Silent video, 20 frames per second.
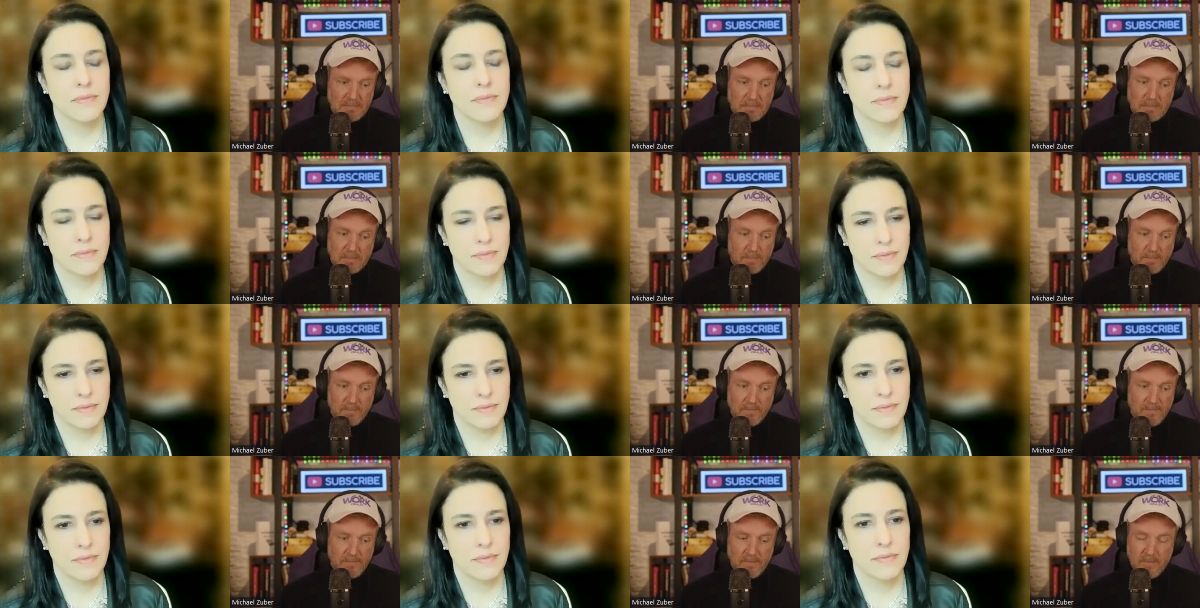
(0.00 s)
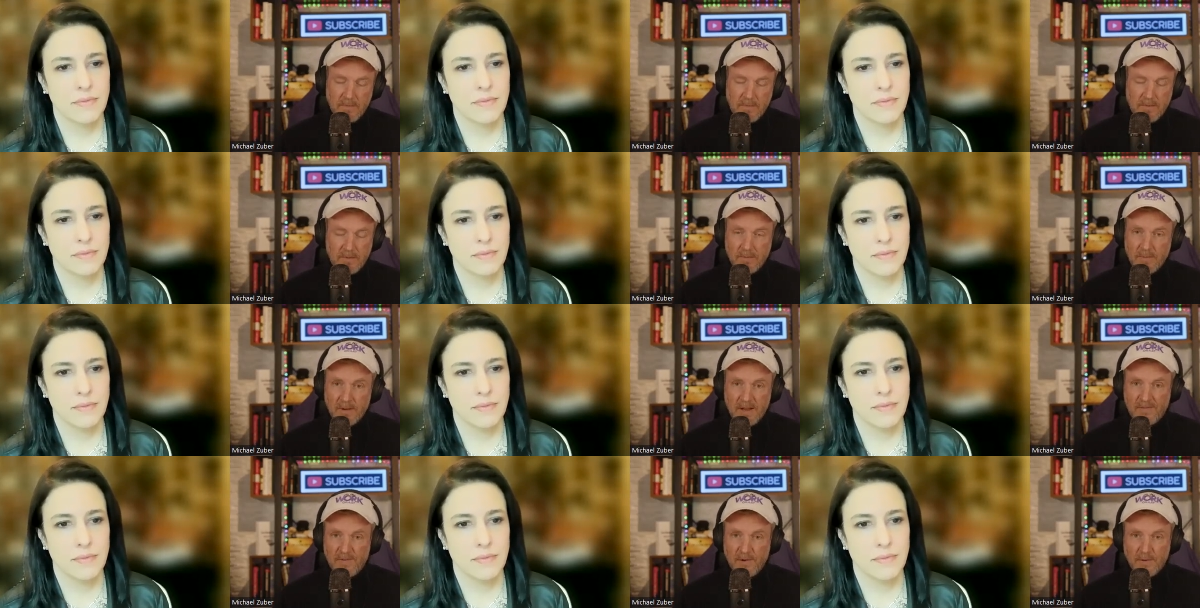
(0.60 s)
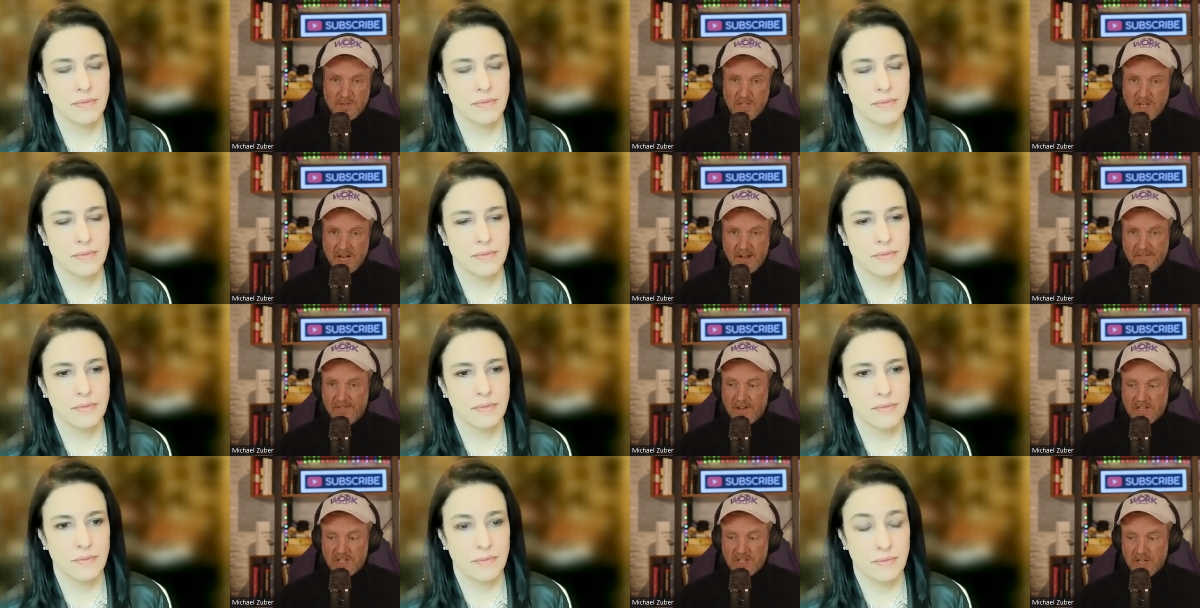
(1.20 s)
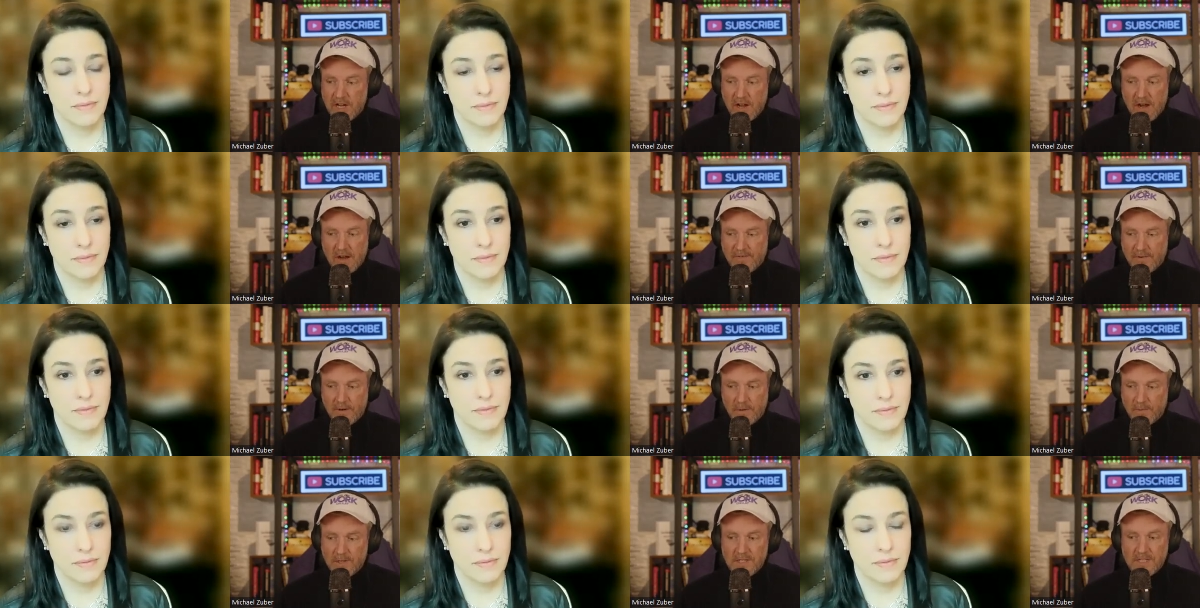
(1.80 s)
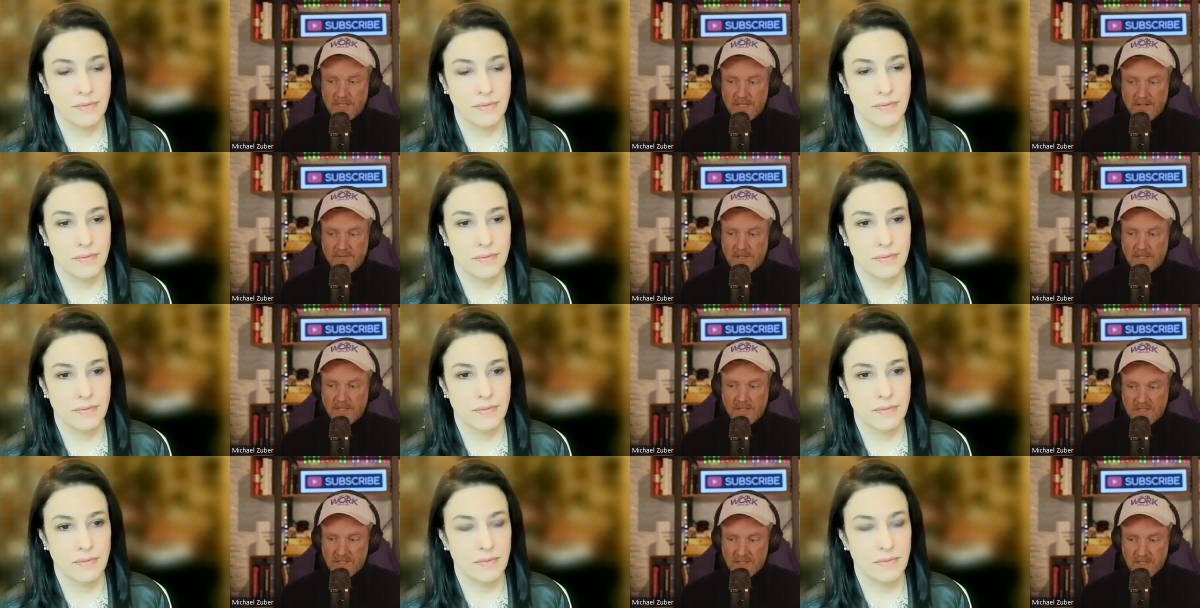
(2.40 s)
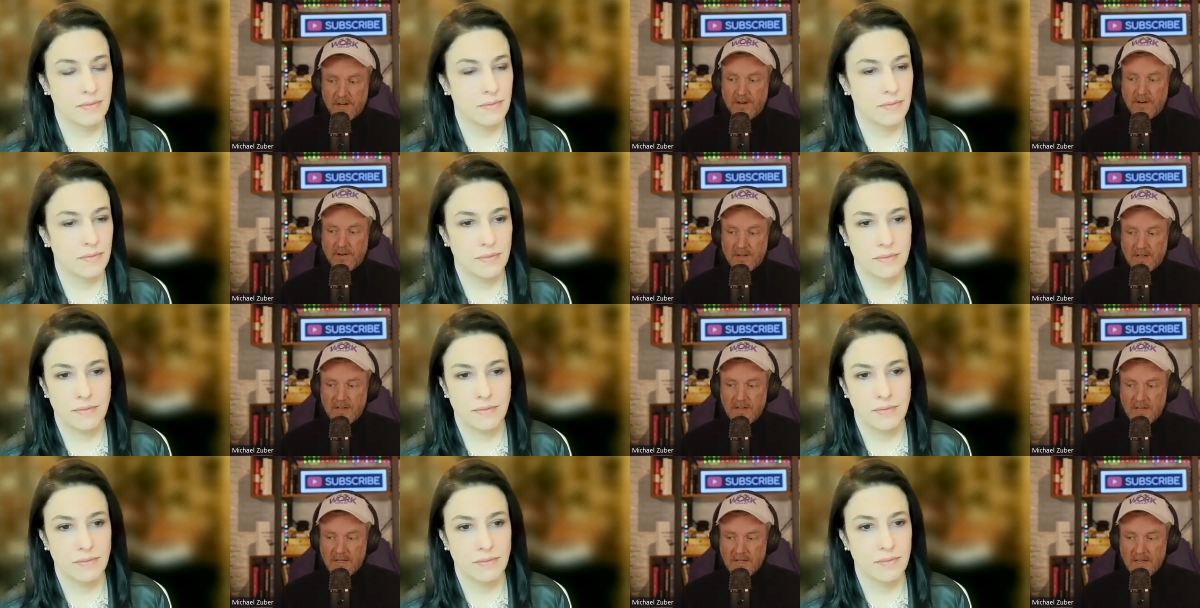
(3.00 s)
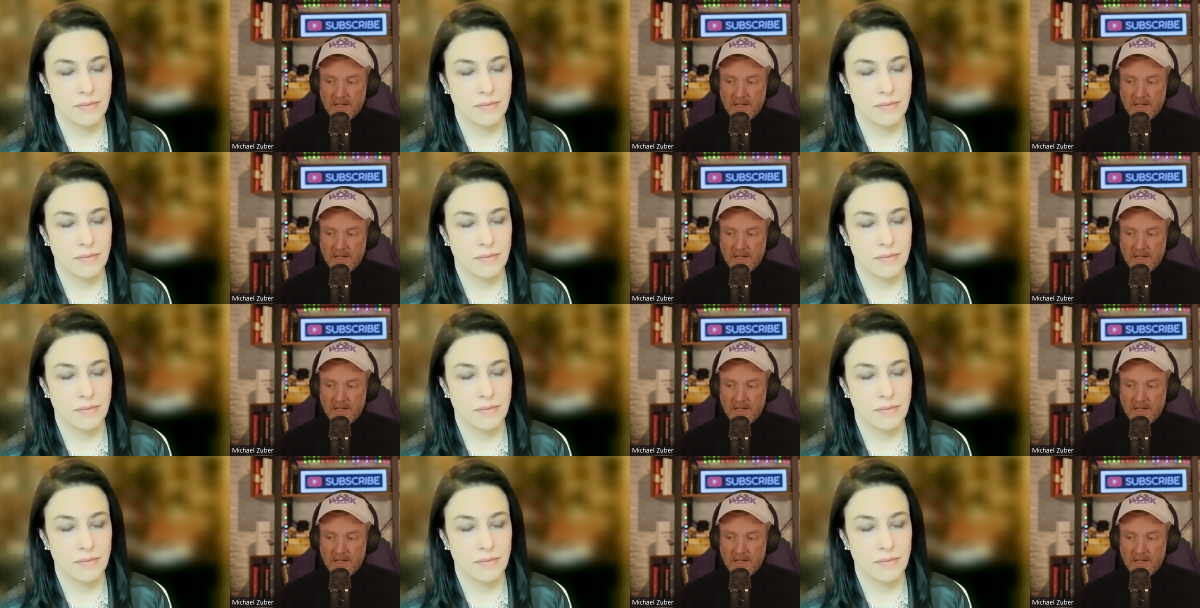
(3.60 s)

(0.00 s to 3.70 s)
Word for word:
Speaker 1: And if it was an F H A offer, it wasn't even considered.